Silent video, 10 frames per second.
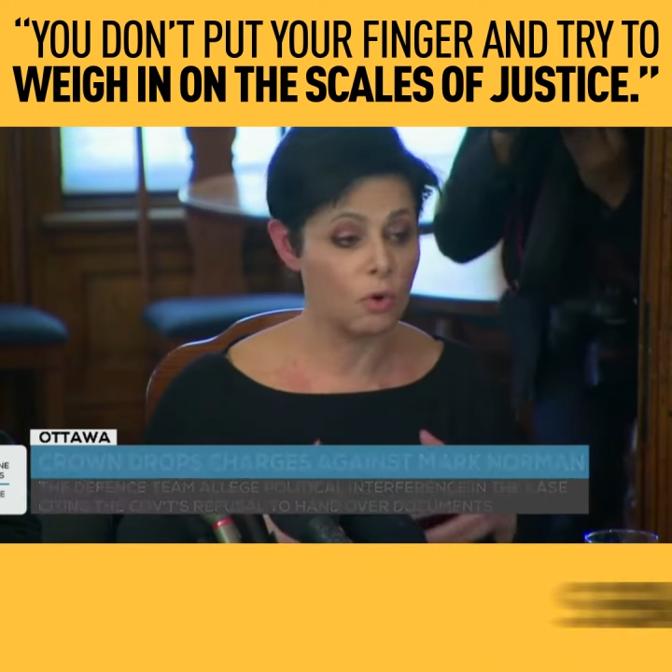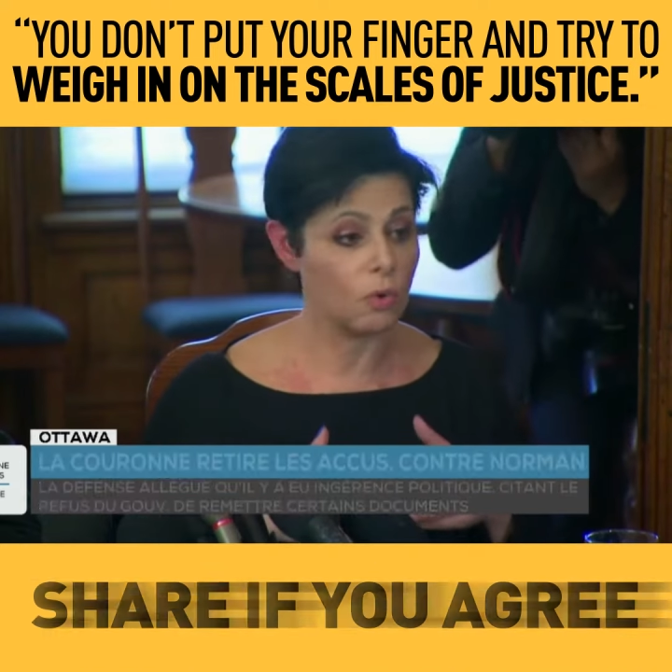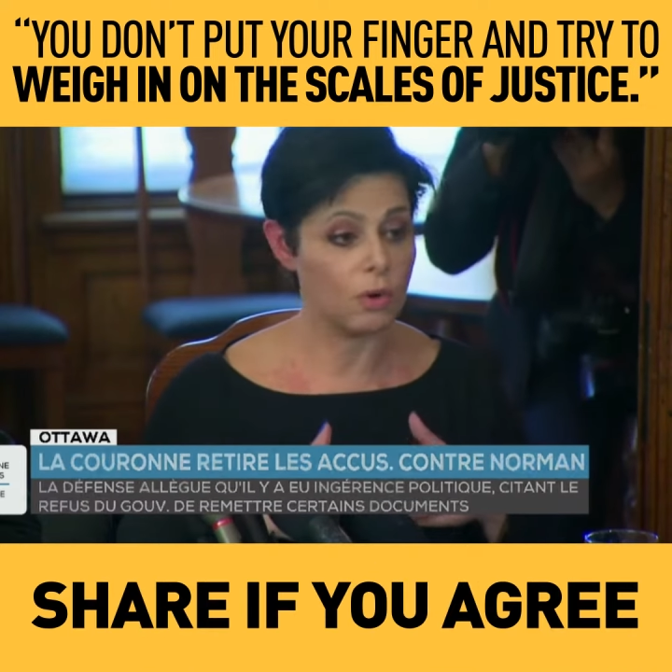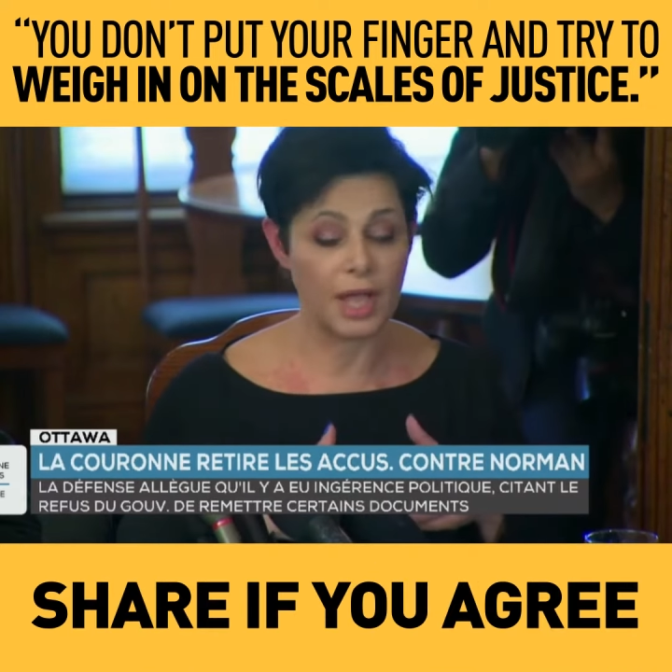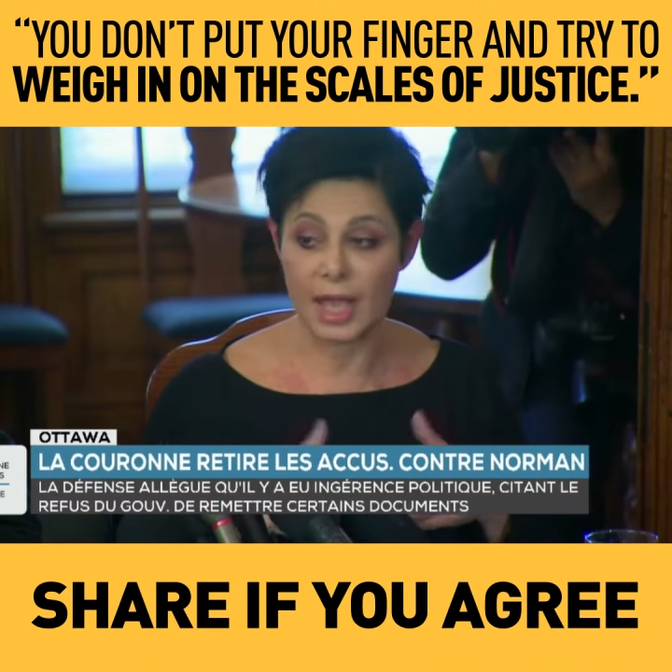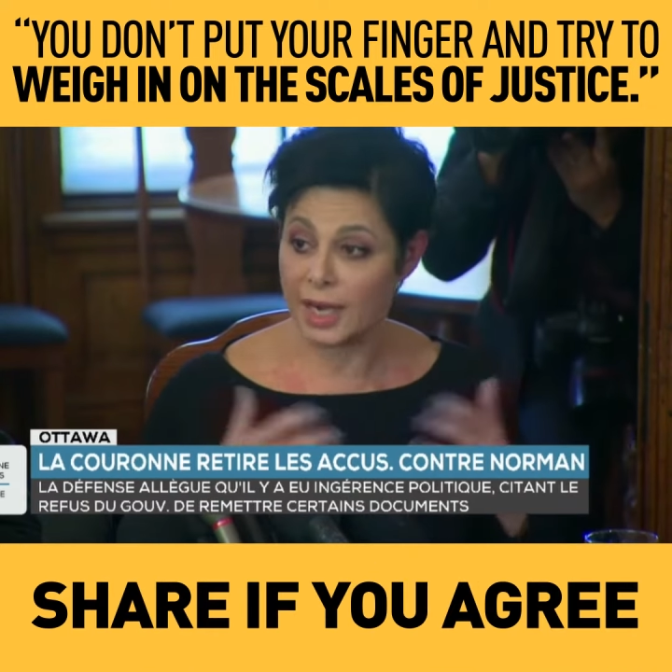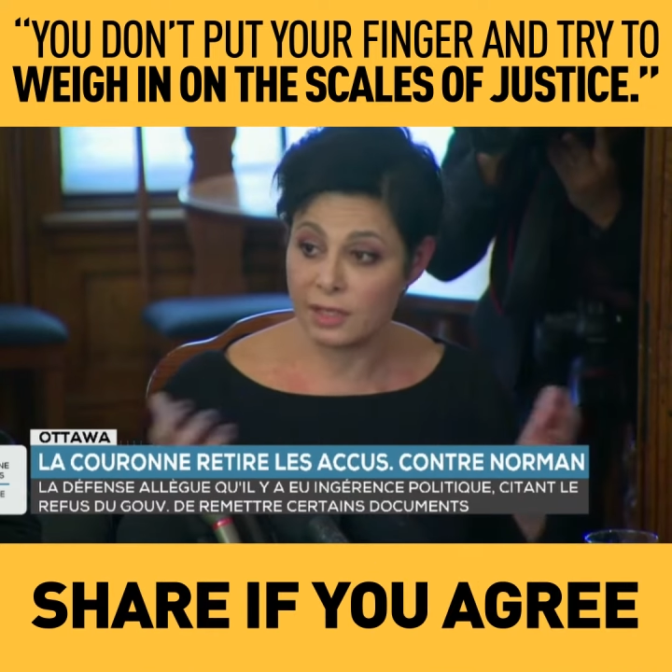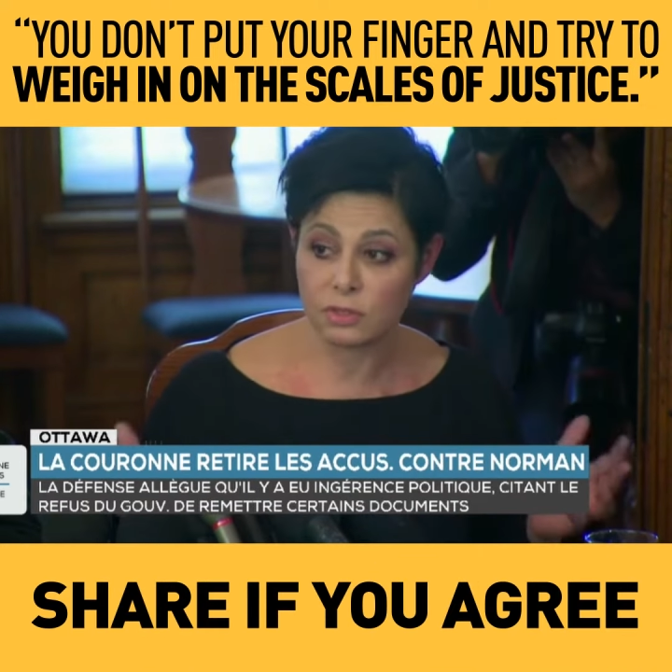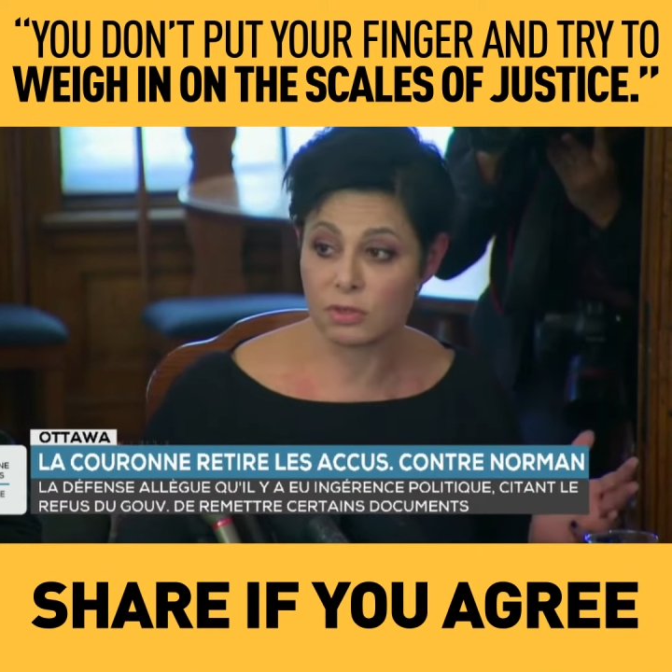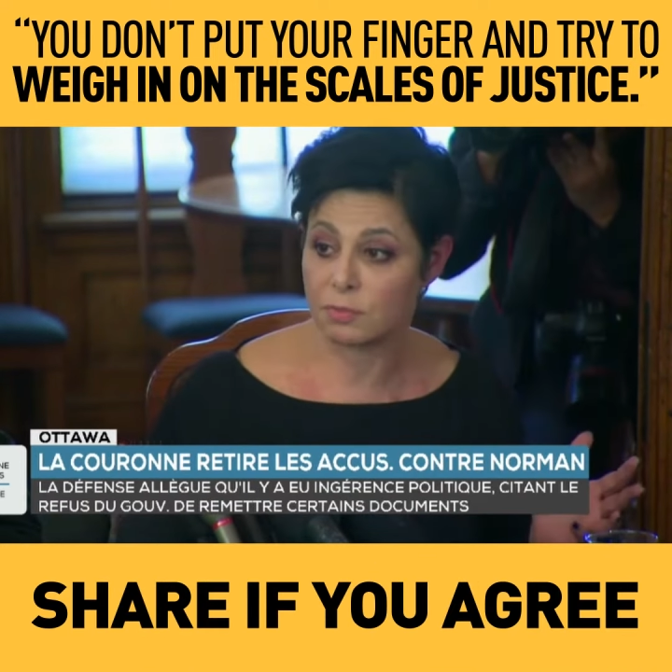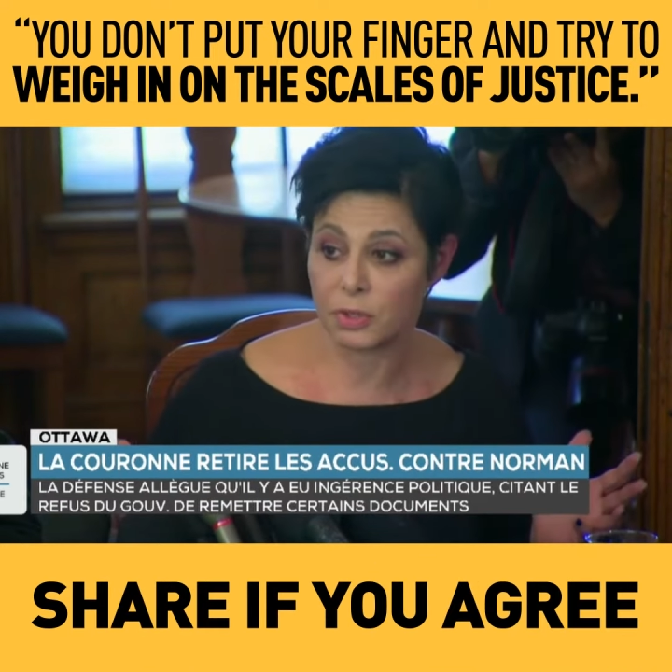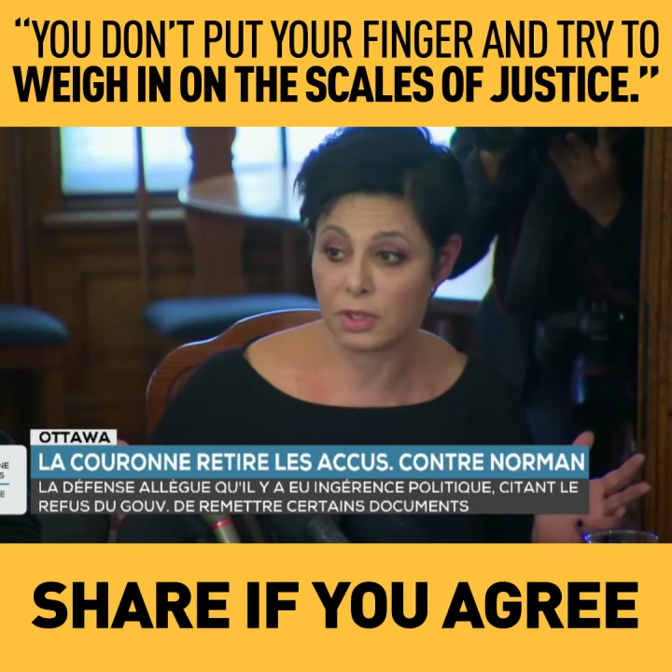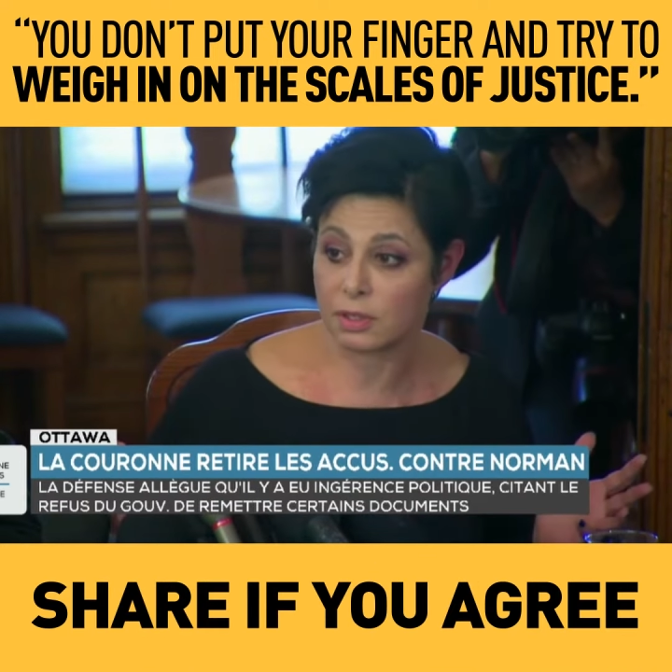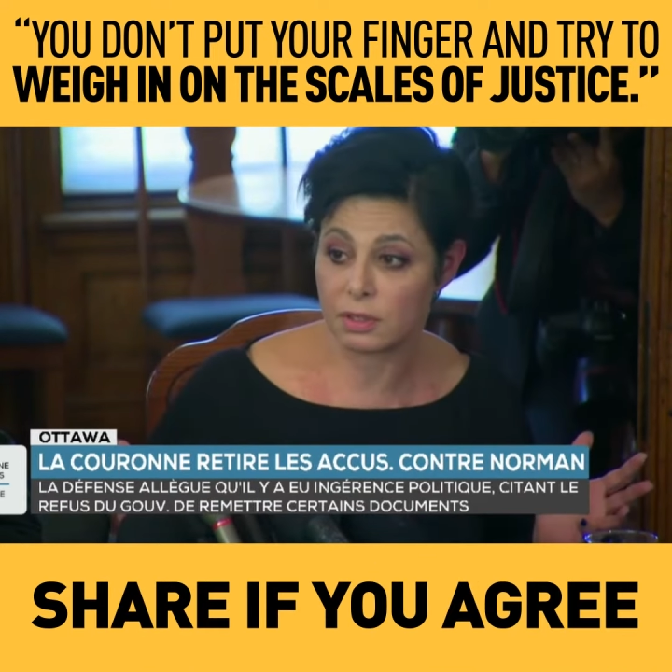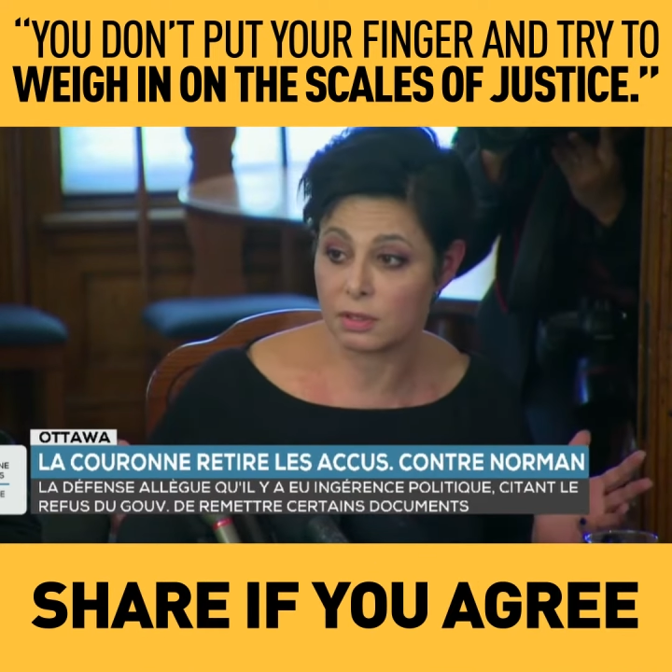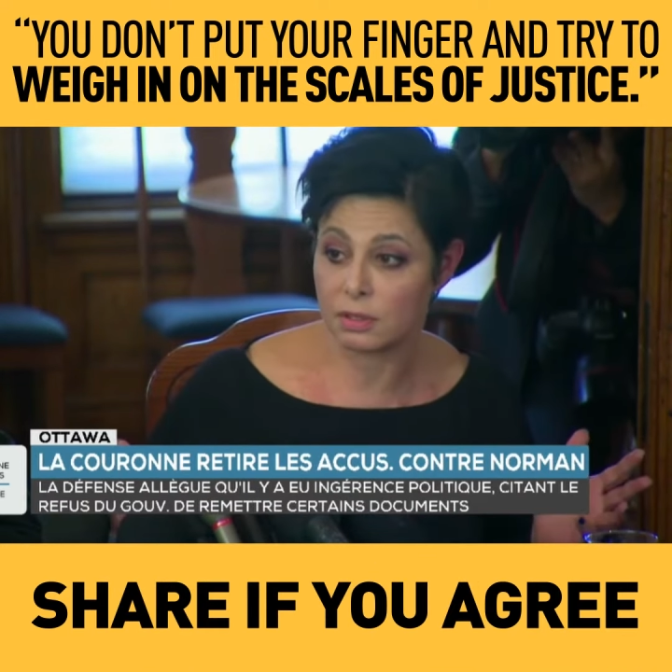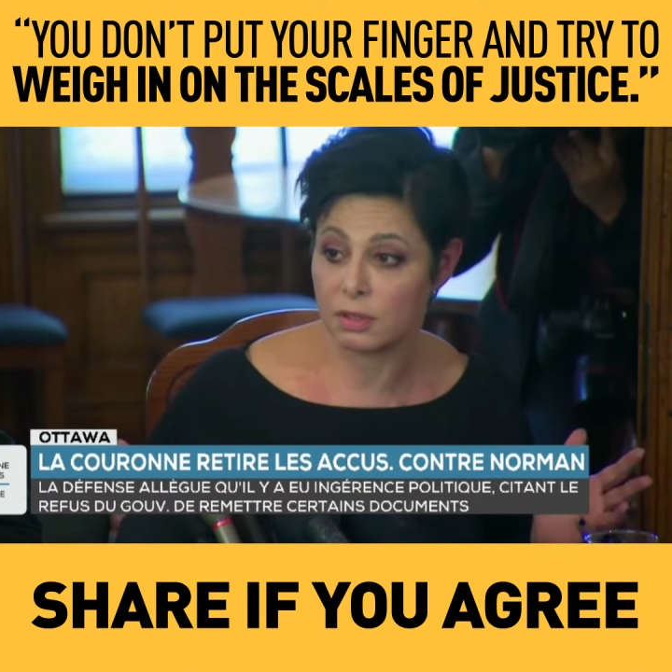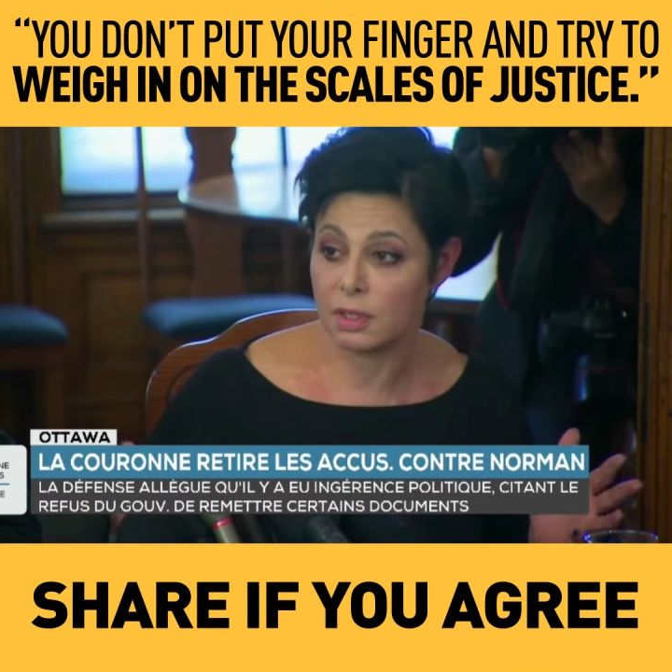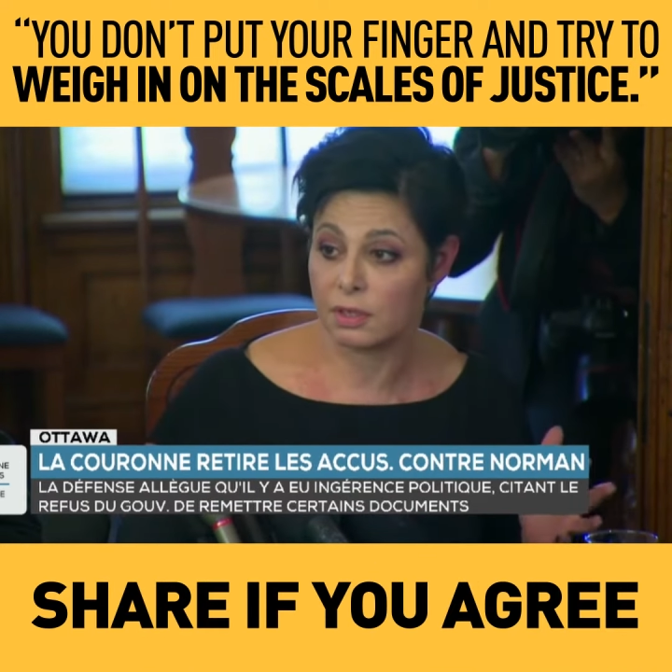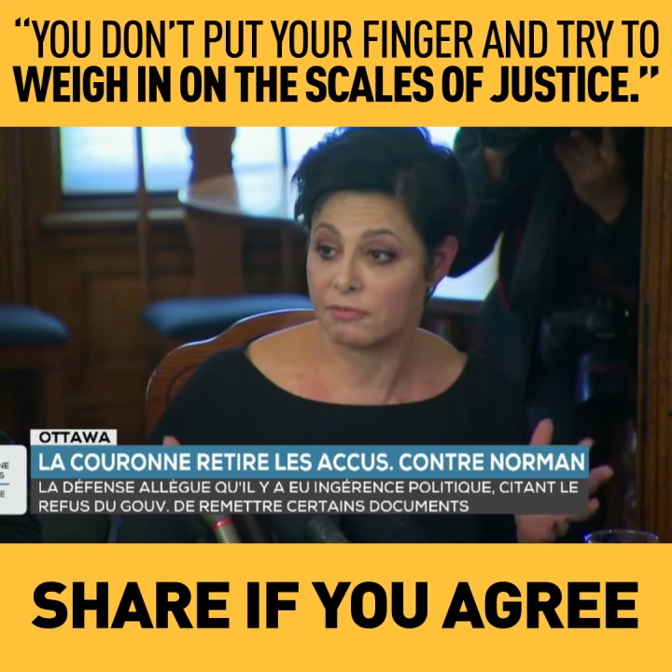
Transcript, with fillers: or any sort of political